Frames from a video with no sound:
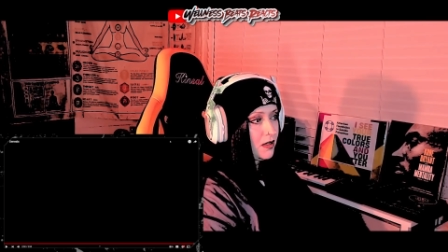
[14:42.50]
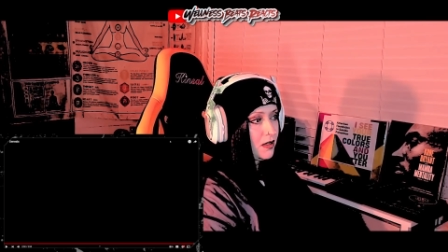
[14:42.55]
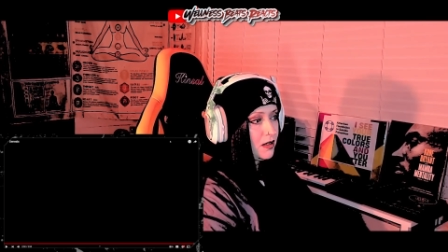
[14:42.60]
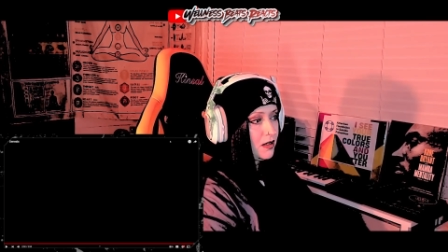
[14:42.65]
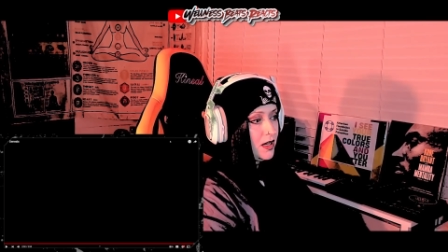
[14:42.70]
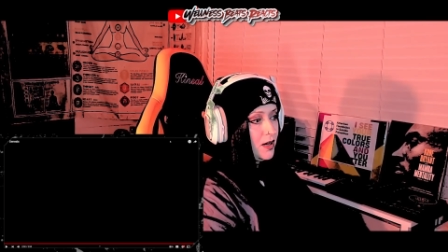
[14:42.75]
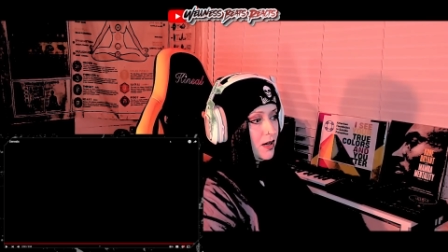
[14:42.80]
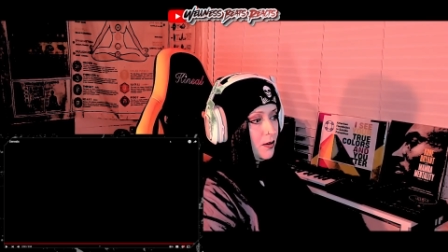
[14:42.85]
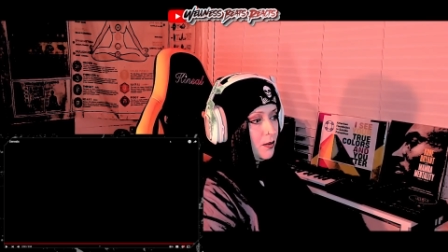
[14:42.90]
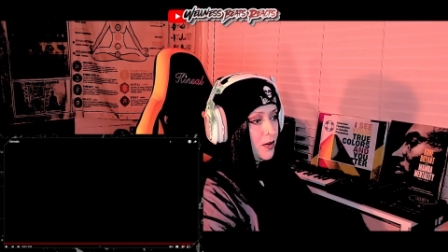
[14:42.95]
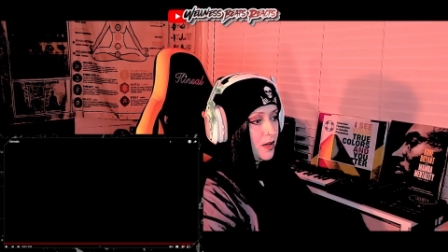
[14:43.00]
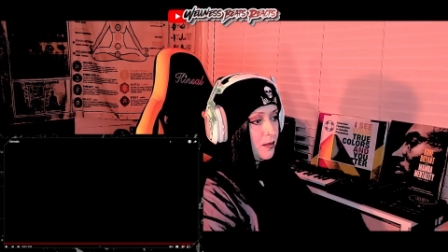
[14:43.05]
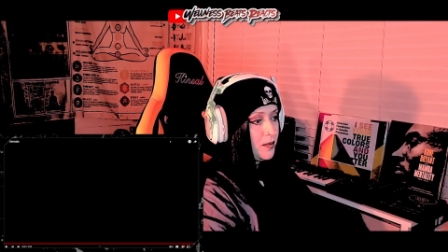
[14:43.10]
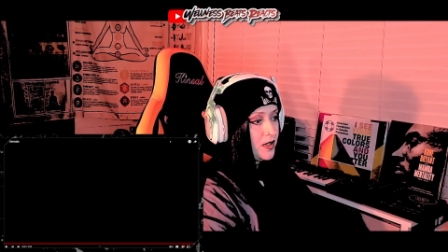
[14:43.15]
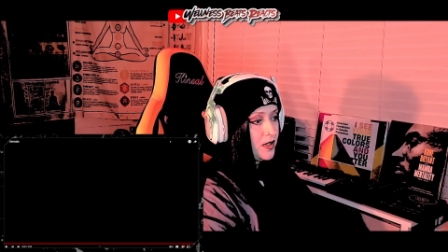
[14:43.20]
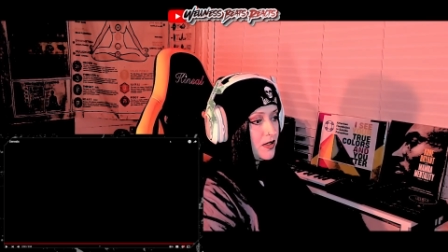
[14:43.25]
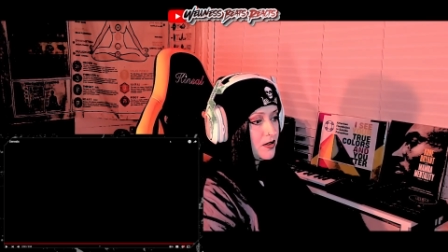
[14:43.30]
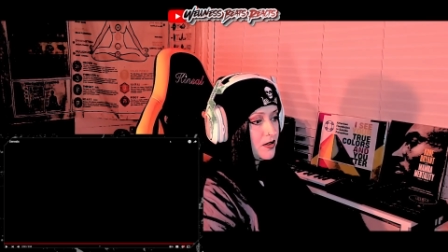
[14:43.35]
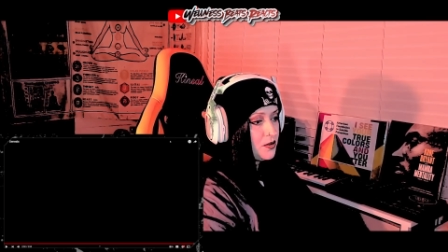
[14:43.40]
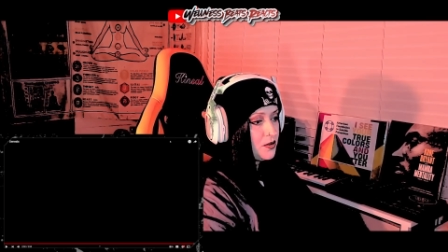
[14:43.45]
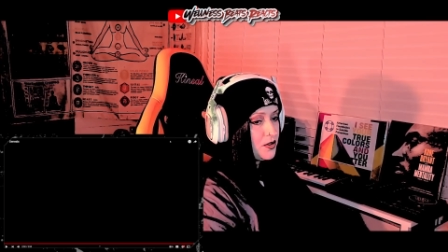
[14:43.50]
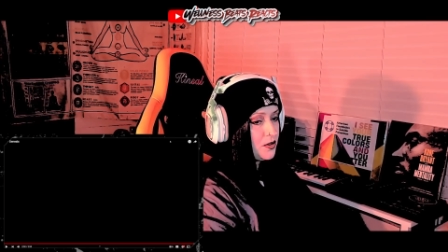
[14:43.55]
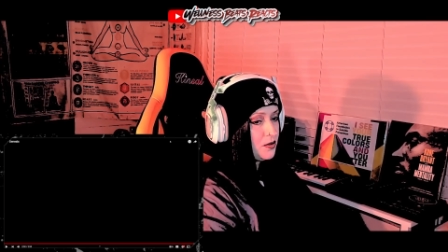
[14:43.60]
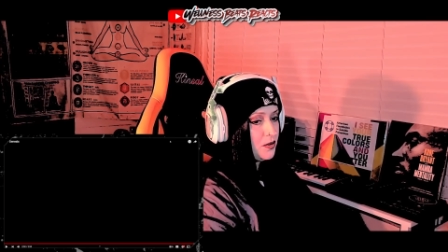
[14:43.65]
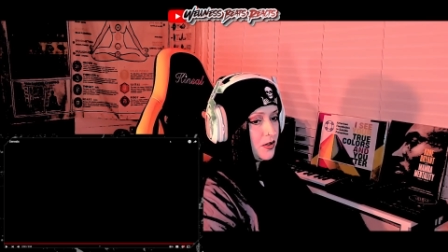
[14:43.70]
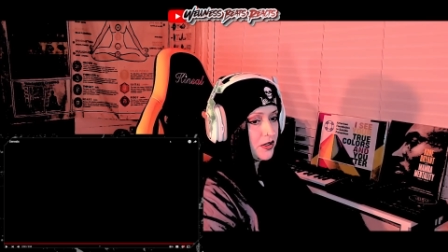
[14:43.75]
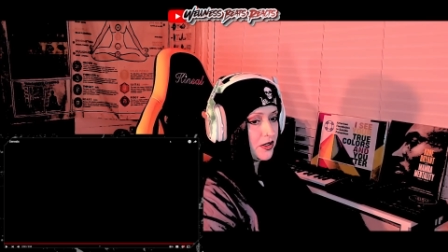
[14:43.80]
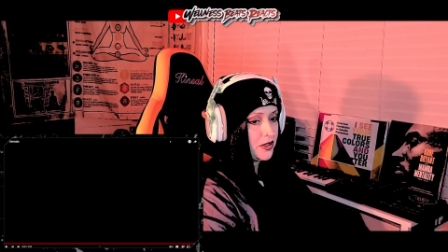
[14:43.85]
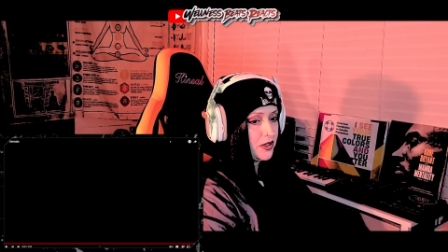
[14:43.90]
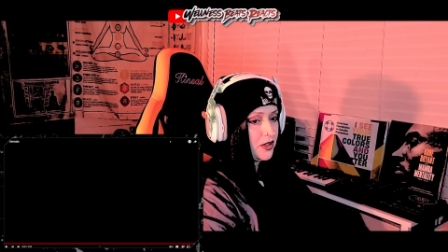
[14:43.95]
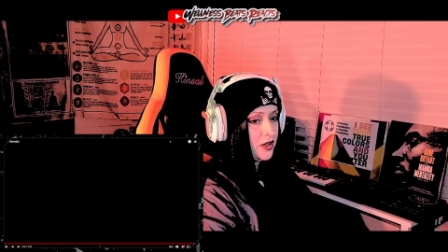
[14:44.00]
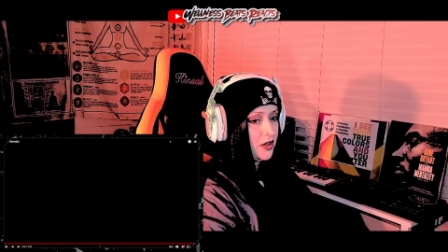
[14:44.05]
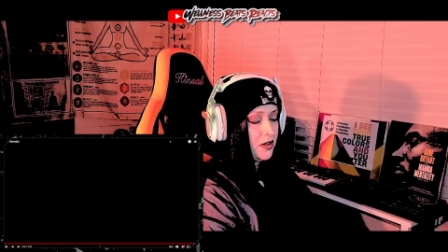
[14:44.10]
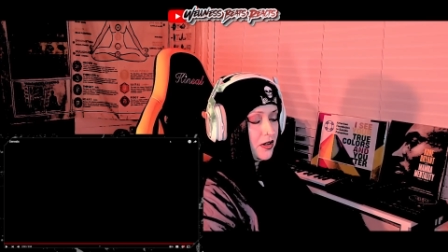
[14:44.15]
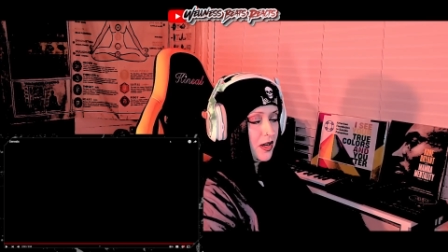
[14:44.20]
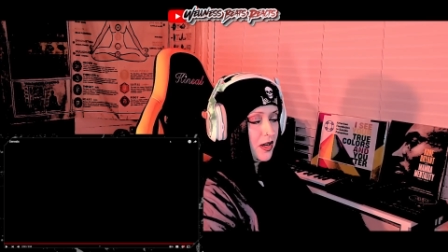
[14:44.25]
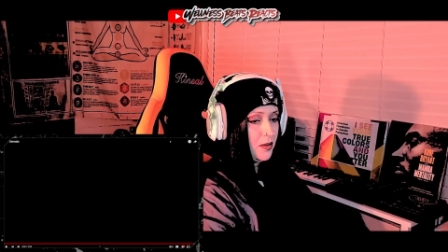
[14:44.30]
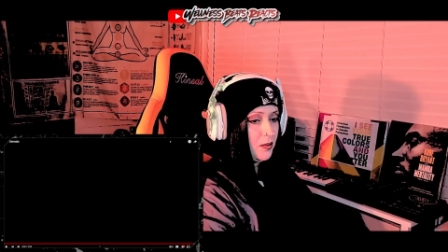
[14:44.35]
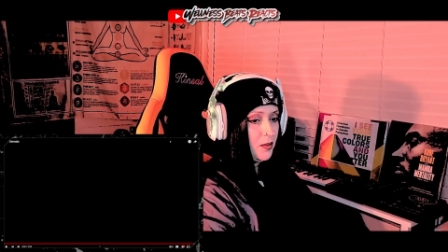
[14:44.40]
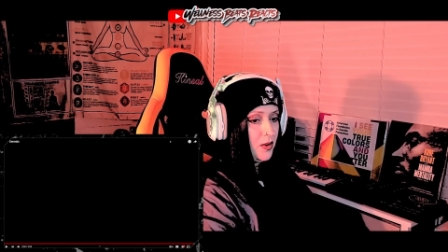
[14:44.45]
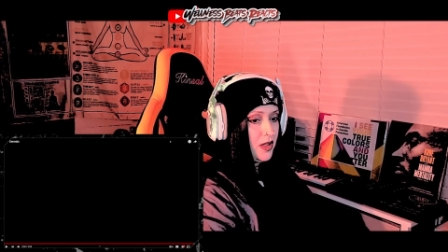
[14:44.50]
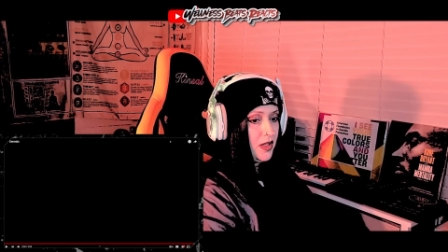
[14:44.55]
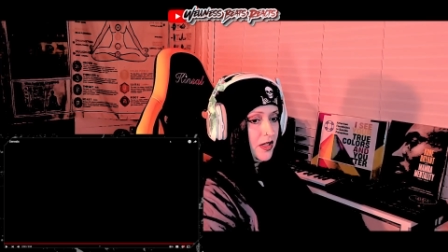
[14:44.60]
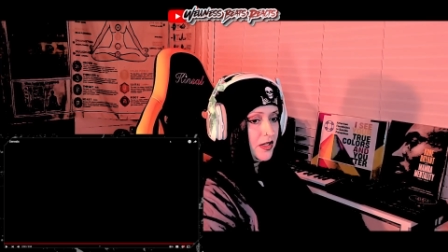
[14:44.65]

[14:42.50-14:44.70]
I want to be a social worker. I want